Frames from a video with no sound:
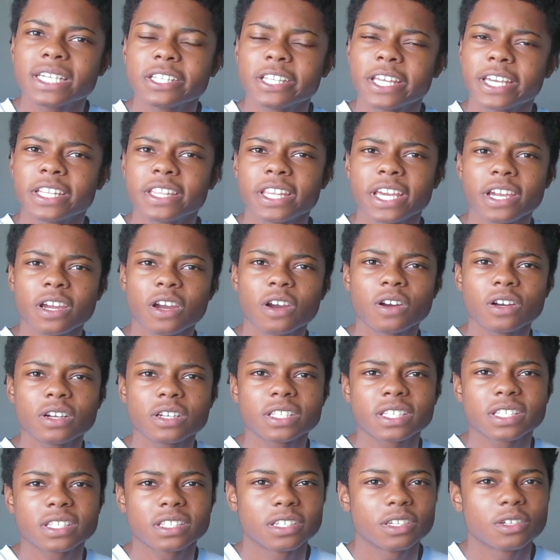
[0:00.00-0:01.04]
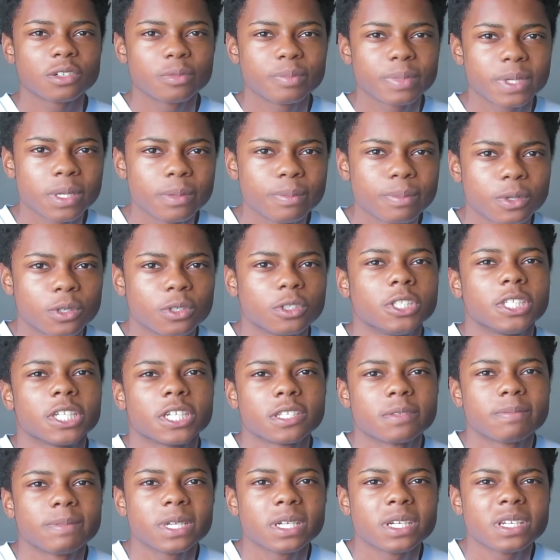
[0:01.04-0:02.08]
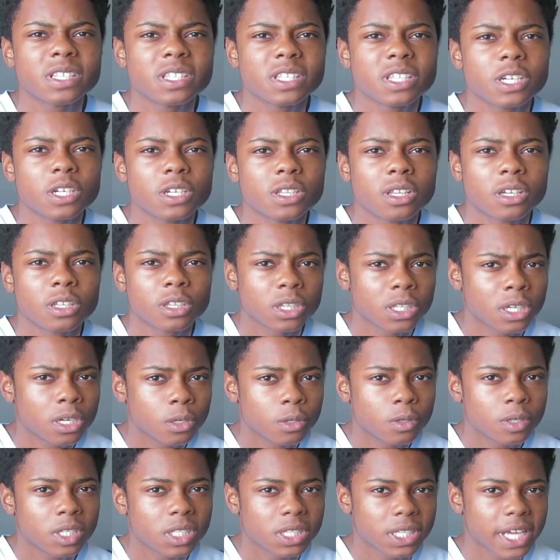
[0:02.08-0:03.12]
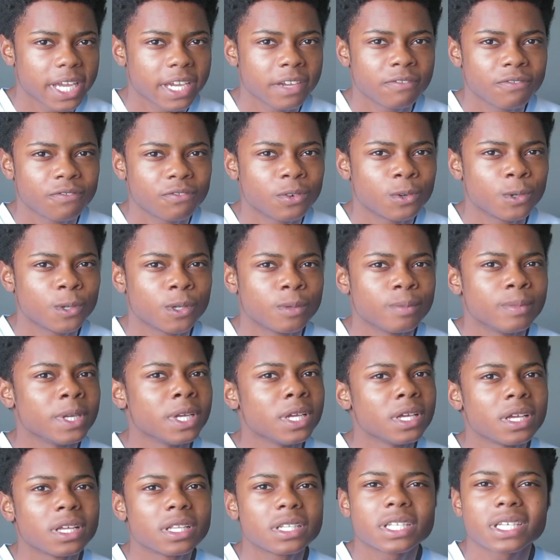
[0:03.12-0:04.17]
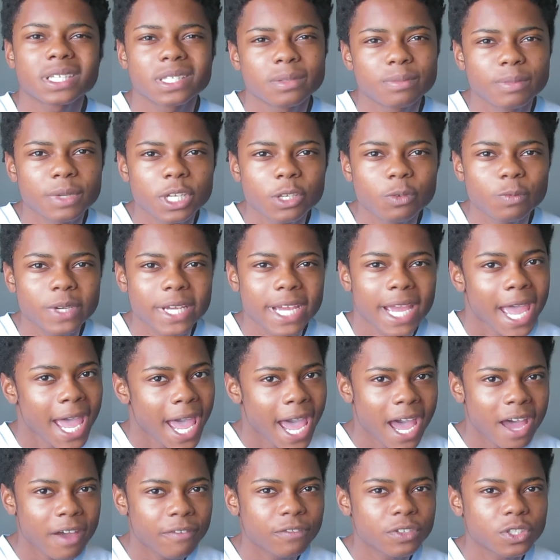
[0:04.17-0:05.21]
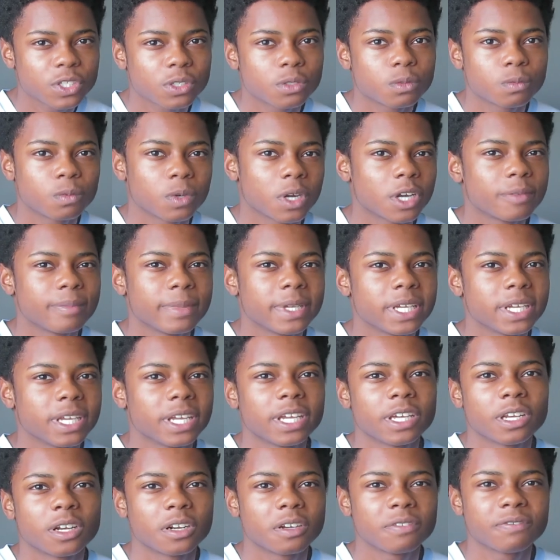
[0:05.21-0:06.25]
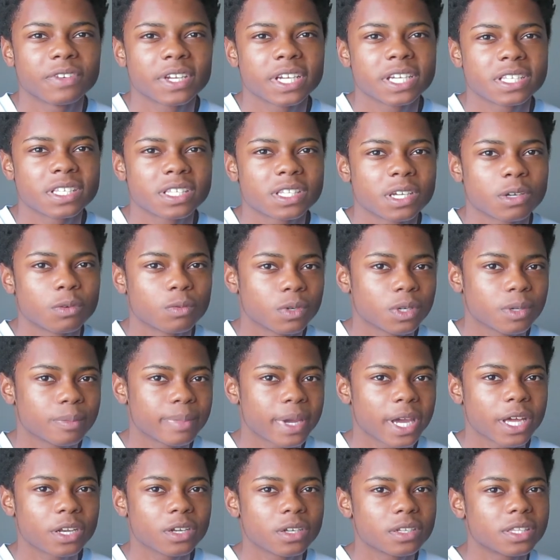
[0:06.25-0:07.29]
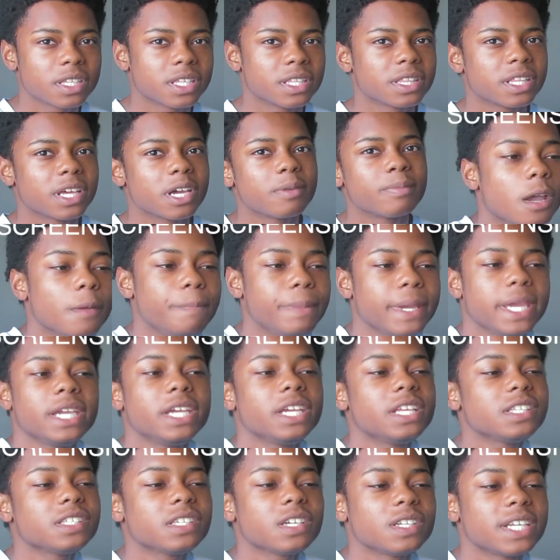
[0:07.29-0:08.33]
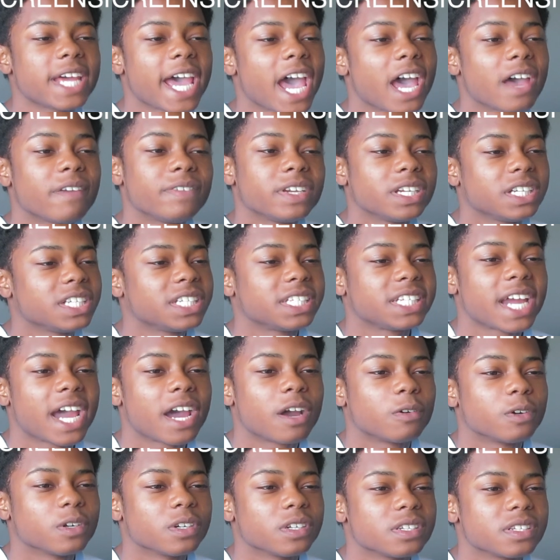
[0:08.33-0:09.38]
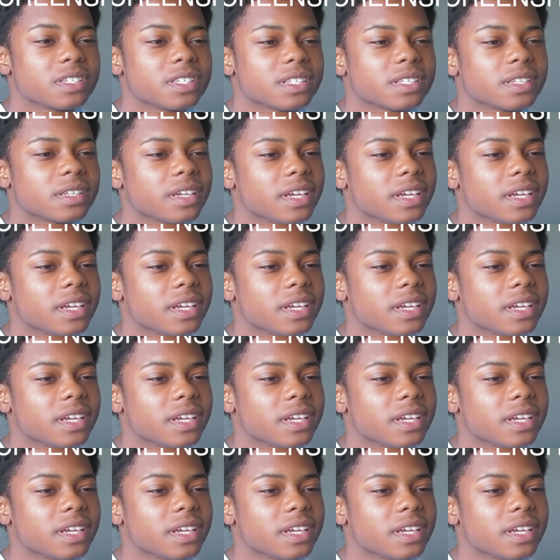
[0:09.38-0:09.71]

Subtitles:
Like they are still people. Just because they're the lower life form doesn't mean we have to rub it in our face that we're better than them. Opinions on having showers.